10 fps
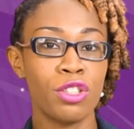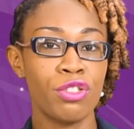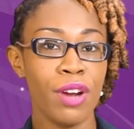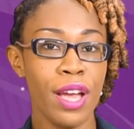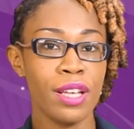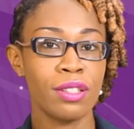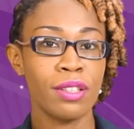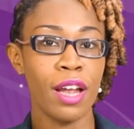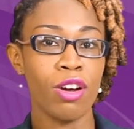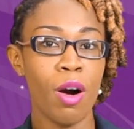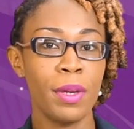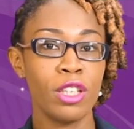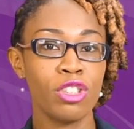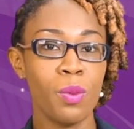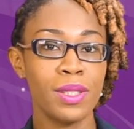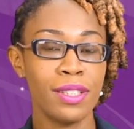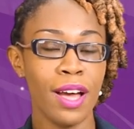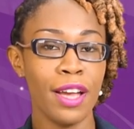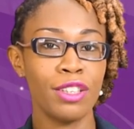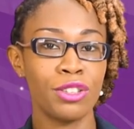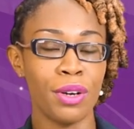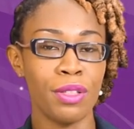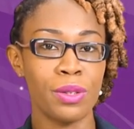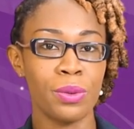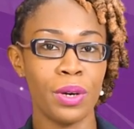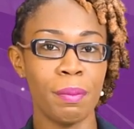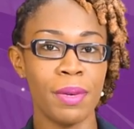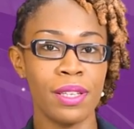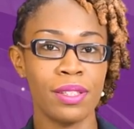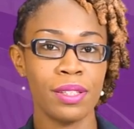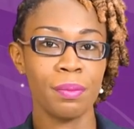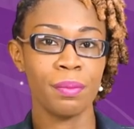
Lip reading: Drake said competition was tight during the tournament.